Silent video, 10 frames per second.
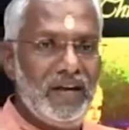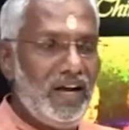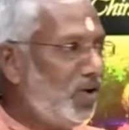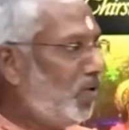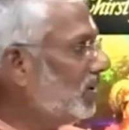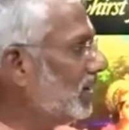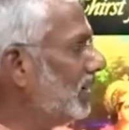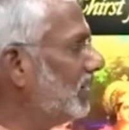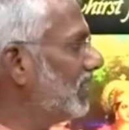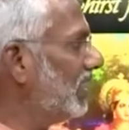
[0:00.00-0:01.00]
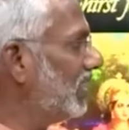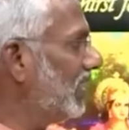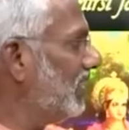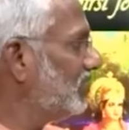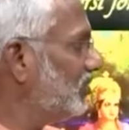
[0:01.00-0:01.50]
and how to kill
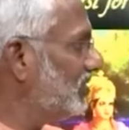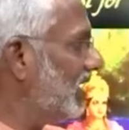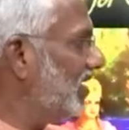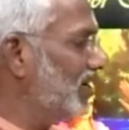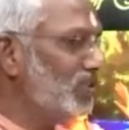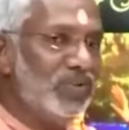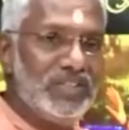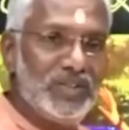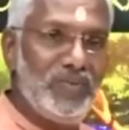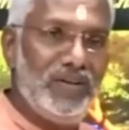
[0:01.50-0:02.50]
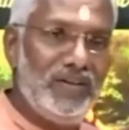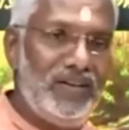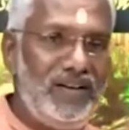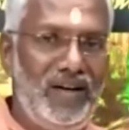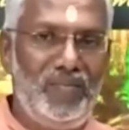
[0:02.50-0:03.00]
Tataka. So Tataka story is explained,
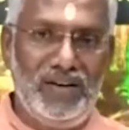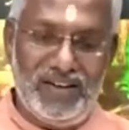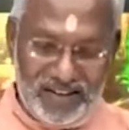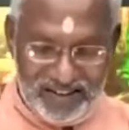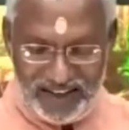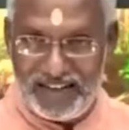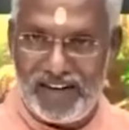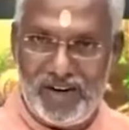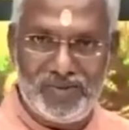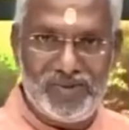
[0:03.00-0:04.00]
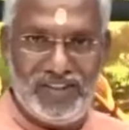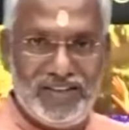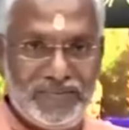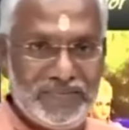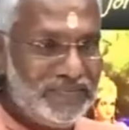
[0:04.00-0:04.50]
Rama killed Tataka also
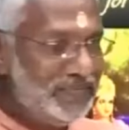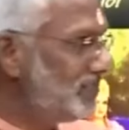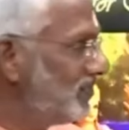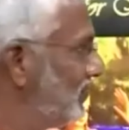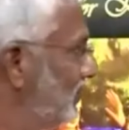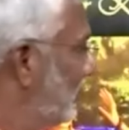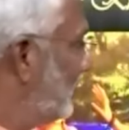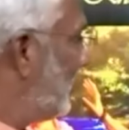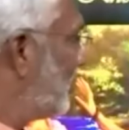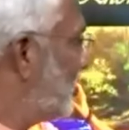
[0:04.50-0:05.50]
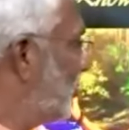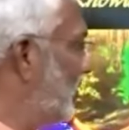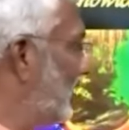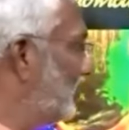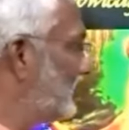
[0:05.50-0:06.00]
there. Next
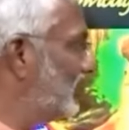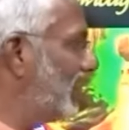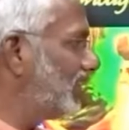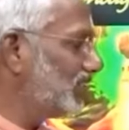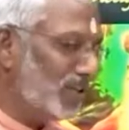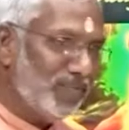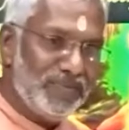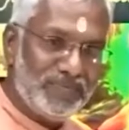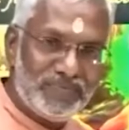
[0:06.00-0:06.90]
story comes, Siddhasrama.